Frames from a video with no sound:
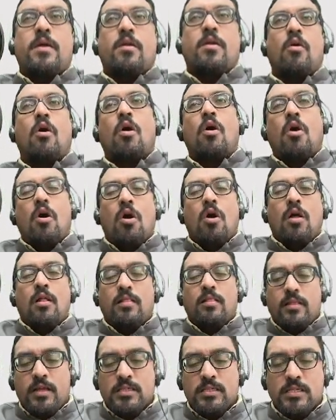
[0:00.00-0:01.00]
and all
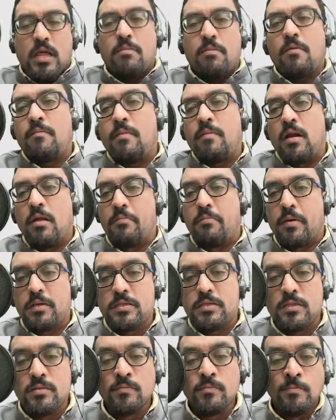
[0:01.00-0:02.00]
these type of mandapas.